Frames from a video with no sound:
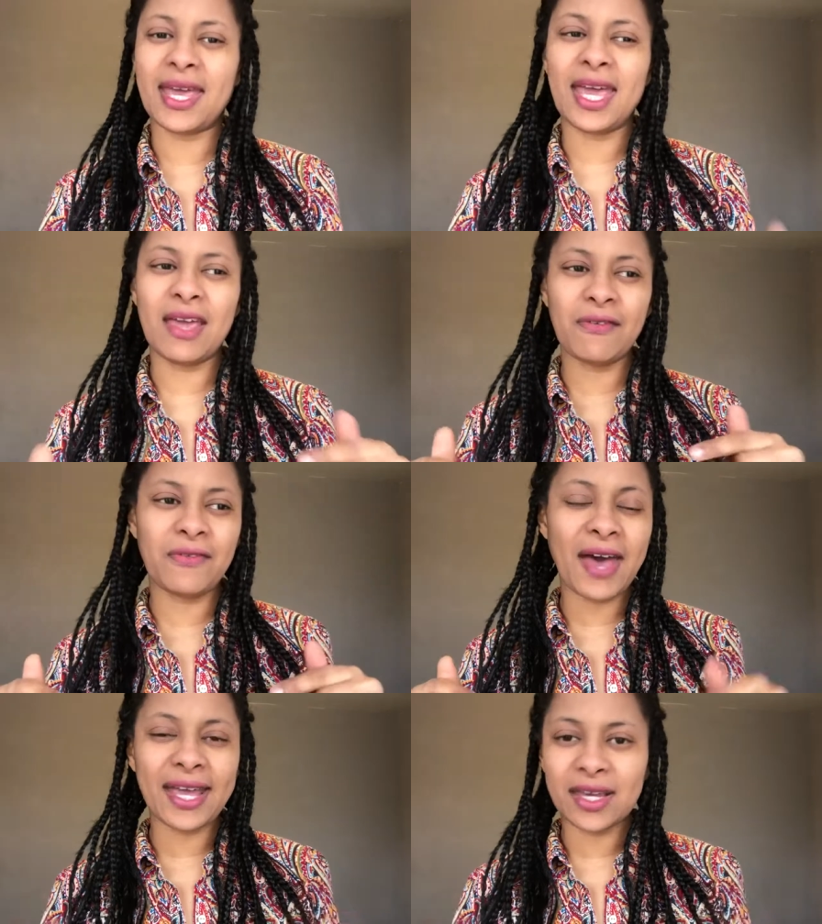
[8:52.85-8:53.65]

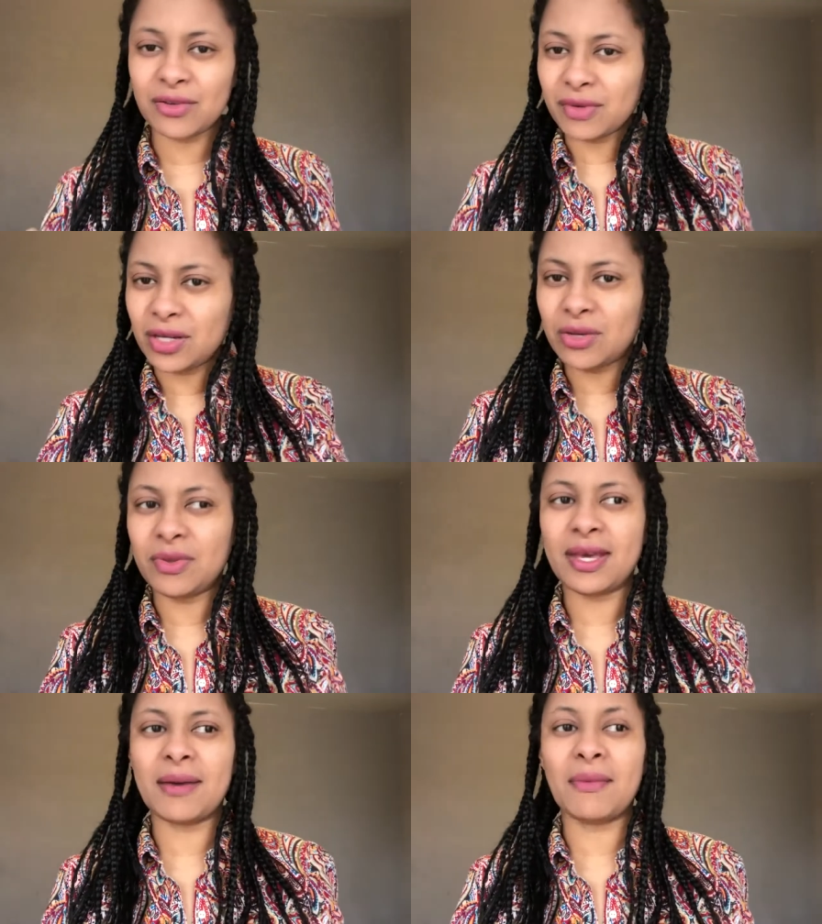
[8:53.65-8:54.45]
If I can renew
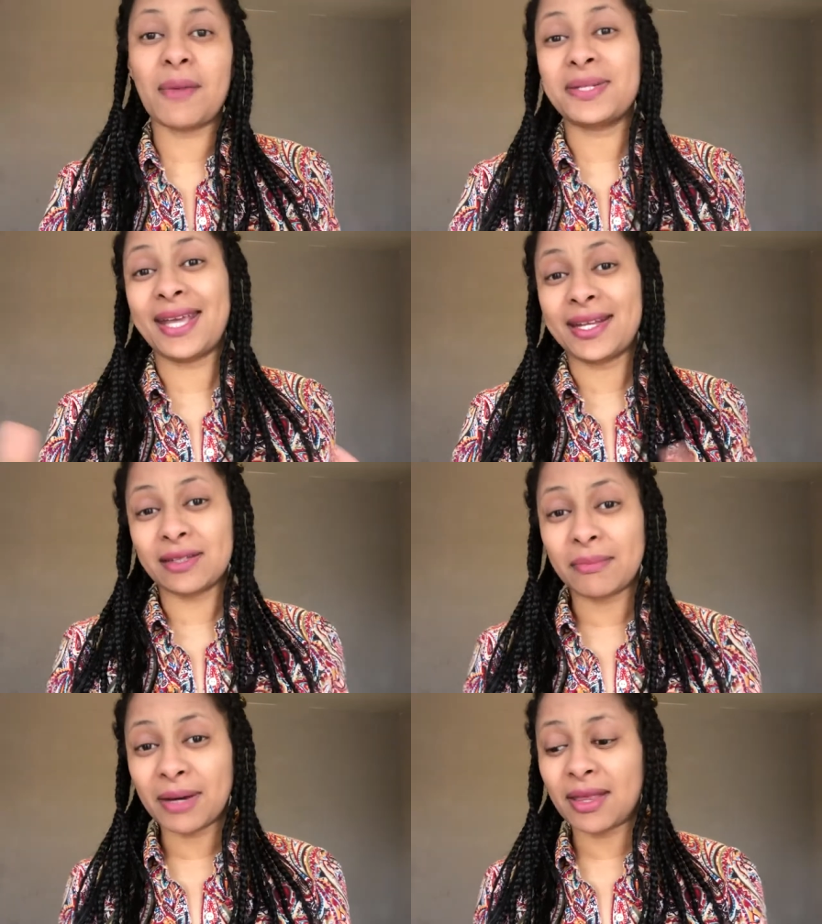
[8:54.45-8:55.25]
them up to the end of
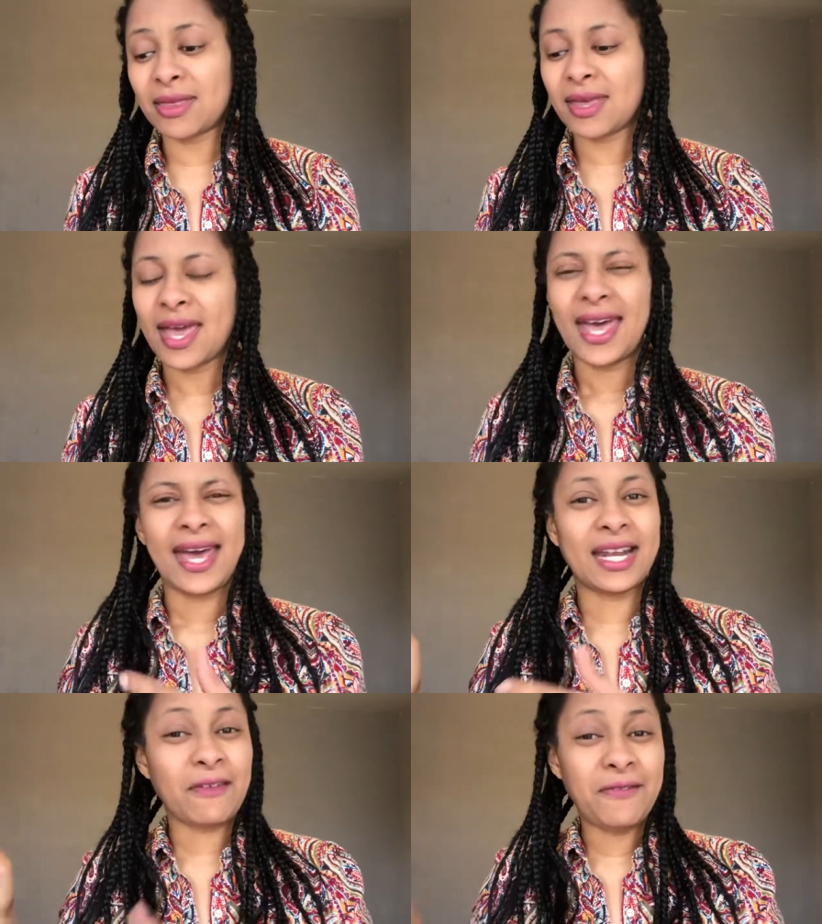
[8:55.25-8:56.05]
the month
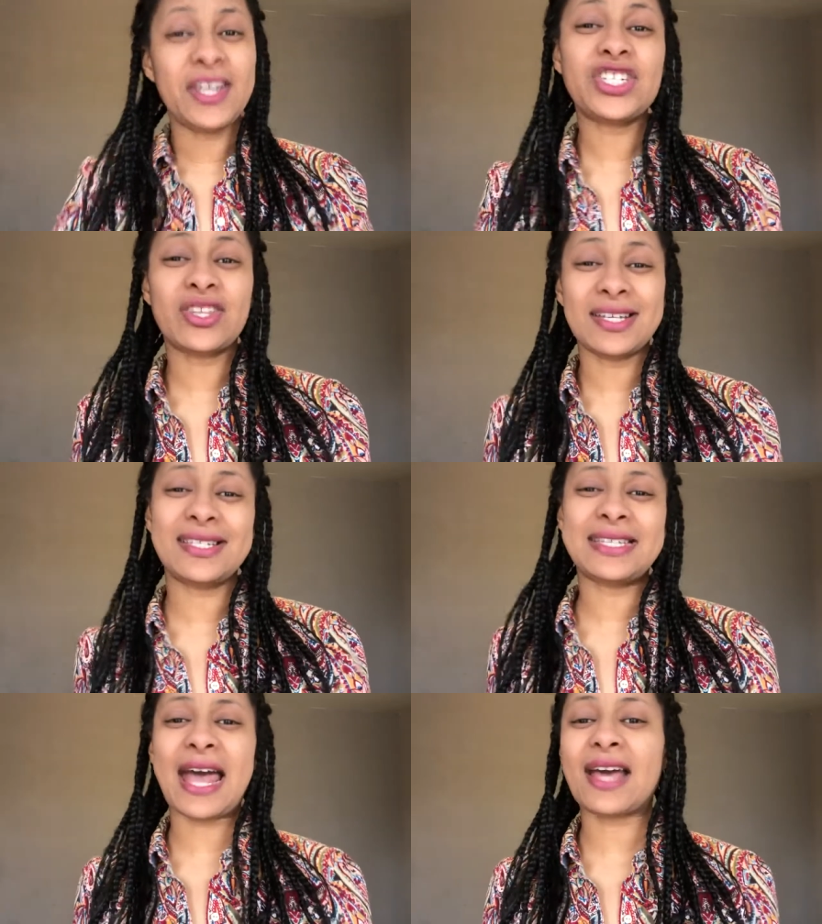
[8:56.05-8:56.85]
and I finish this
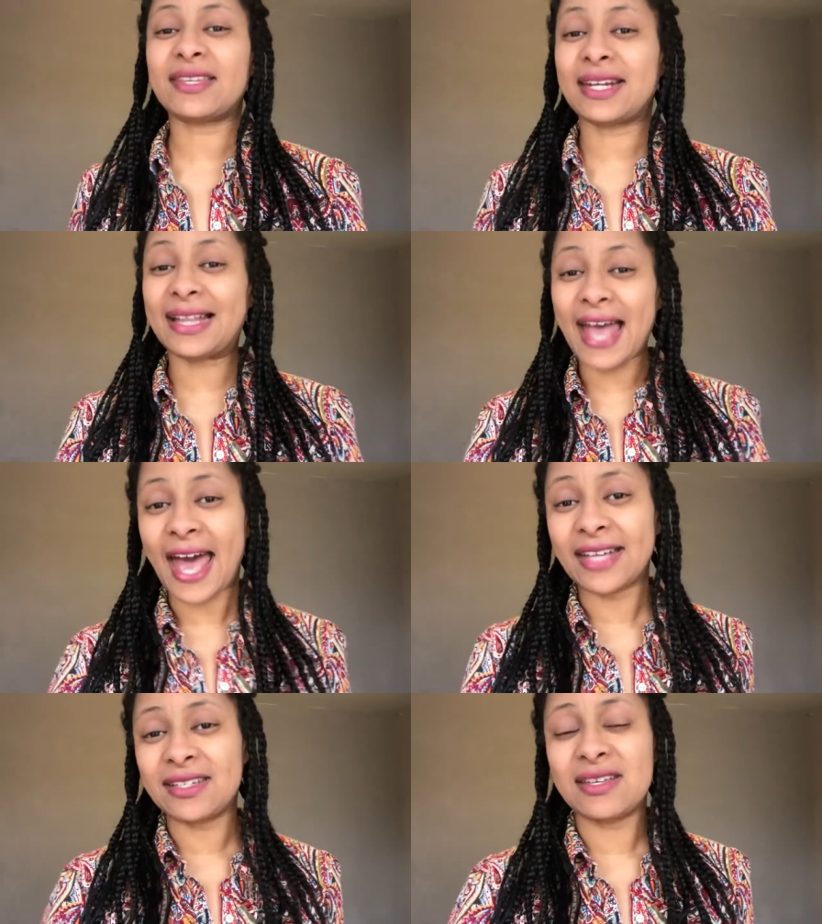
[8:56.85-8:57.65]
stack, then I'll
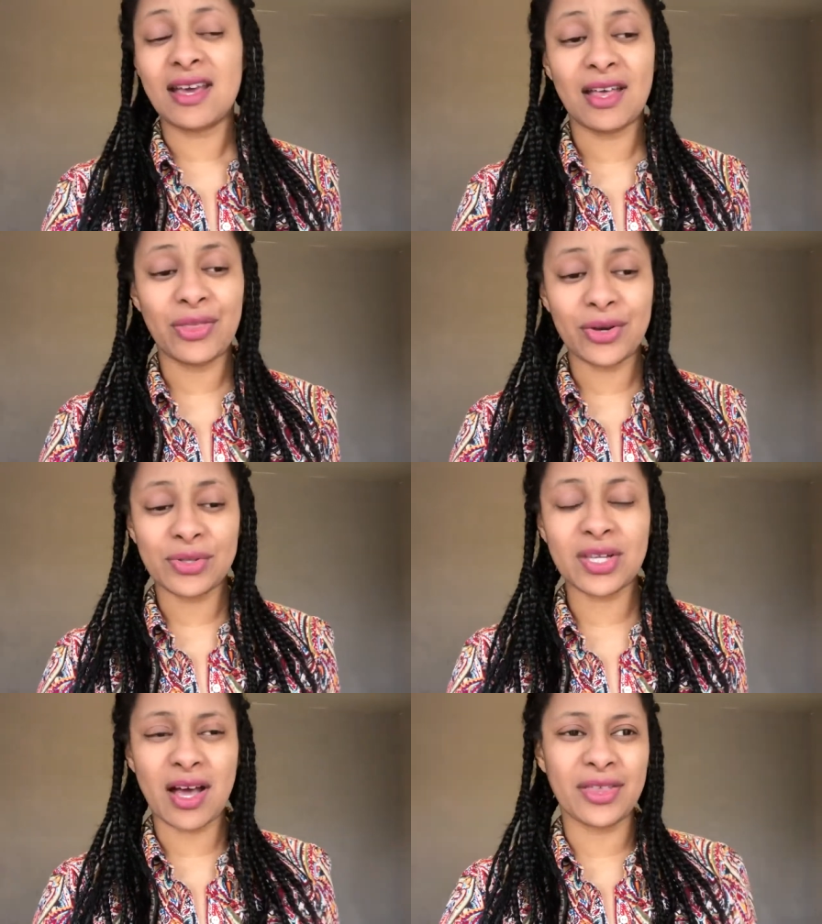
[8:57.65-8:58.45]
add
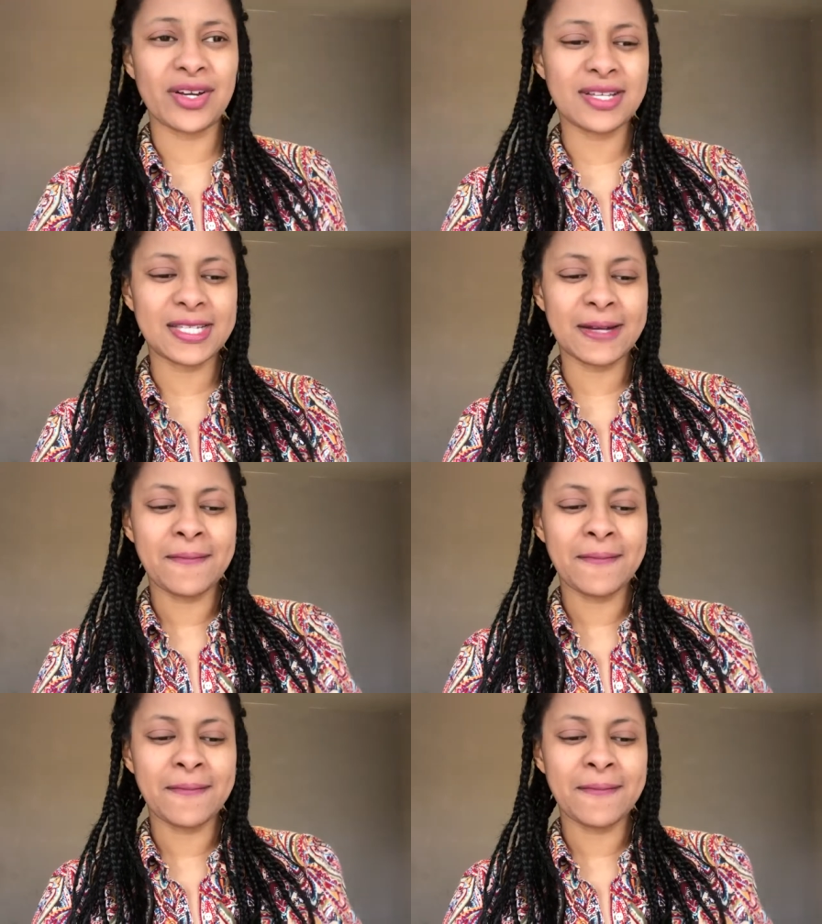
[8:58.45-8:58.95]
those others.